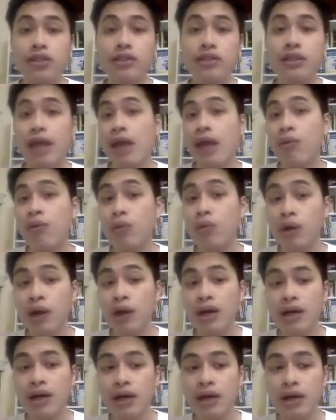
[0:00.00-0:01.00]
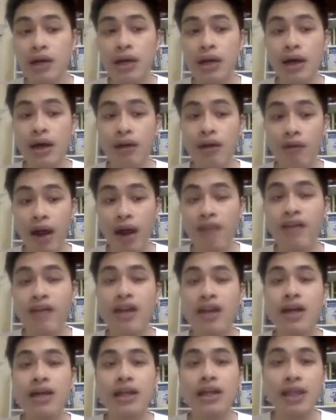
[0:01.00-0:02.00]
Then we will arrive
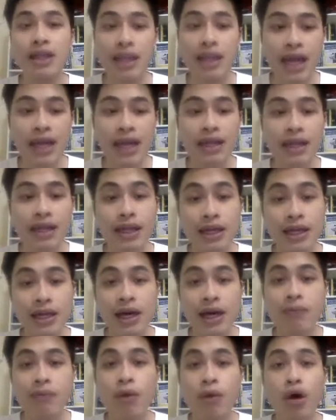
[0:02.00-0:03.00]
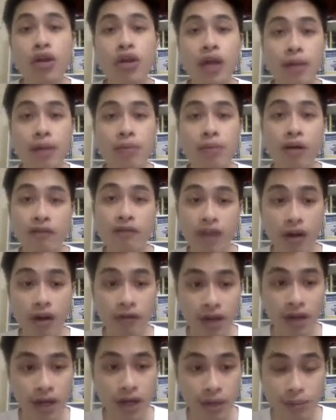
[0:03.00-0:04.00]
at the net income or net profit
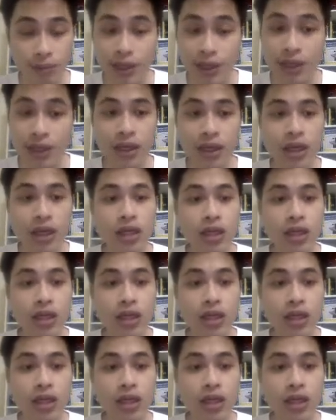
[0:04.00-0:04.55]
of a company.